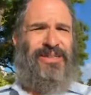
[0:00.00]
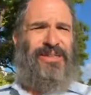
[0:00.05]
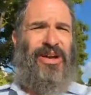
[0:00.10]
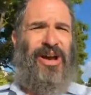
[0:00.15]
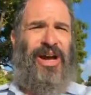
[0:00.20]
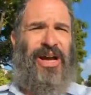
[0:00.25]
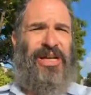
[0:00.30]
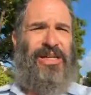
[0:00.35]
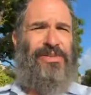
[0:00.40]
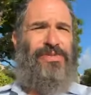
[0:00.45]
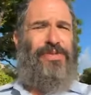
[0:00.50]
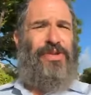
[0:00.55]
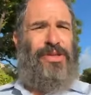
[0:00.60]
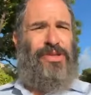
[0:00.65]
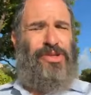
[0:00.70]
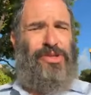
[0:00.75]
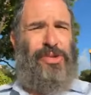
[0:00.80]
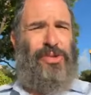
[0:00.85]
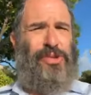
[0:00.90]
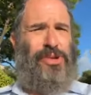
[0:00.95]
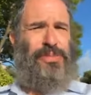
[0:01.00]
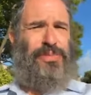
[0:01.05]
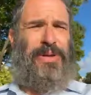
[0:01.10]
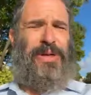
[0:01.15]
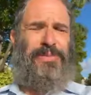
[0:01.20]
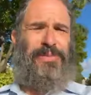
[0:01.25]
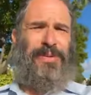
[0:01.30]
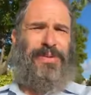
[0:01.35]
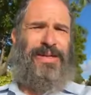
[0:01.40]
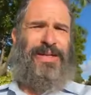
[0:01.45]
died for the Jewish
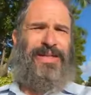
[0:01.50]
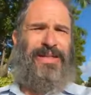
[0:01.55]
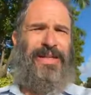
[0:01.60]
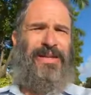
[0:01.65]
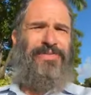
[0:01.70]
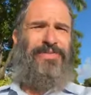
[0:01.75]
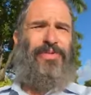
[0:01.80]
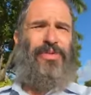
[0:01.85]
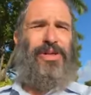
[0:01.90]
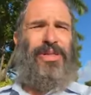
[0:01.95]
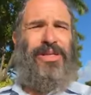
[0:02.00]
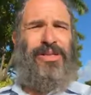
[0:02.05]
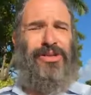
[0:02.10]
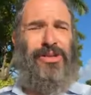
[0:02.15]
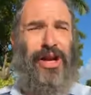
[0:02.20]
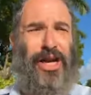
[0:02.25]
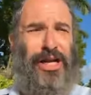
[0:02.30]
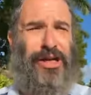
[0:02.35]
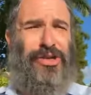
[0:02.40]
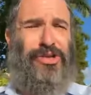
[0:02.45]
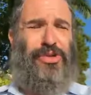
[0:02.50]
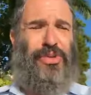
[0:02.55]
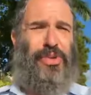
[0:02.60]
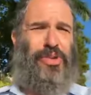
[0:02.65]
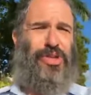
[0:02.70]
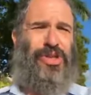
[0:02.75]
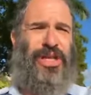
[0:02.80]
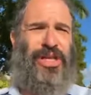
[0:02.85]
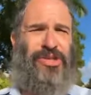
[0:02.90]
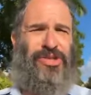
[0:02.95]
people, and therefore the entire
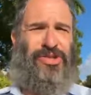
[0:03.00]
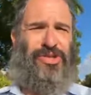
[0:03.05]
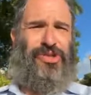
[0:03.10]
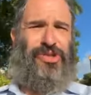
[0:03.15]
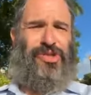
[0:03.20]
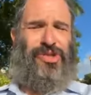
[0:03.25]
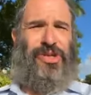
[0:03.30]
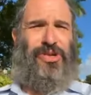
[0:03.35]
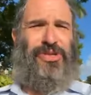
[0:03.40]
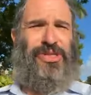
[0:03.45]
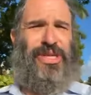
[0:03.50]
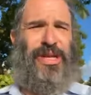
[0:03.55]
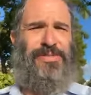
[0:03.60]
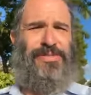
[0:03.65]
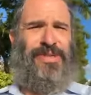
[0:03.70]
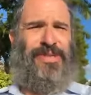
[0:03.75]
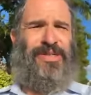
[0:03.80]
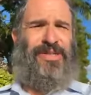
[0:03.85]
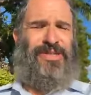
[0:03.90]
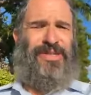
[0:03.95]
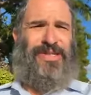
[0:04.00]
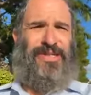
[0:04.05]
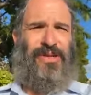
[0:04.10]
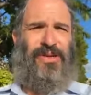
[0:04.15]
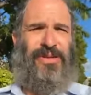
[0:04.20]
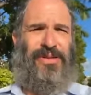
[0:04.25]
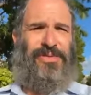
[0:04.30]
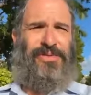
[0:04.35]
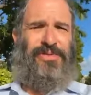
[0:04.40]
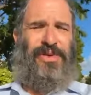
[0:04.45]
Jewish nation shows up to
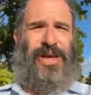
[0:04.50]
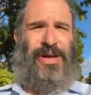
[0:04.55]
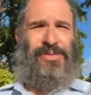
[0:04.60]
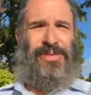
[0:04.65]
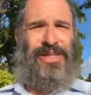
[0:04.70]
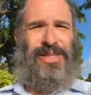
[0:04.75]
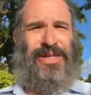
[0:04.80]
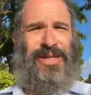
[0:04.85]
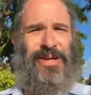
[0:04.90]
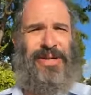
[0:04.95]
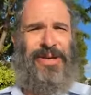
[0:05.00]
console the family.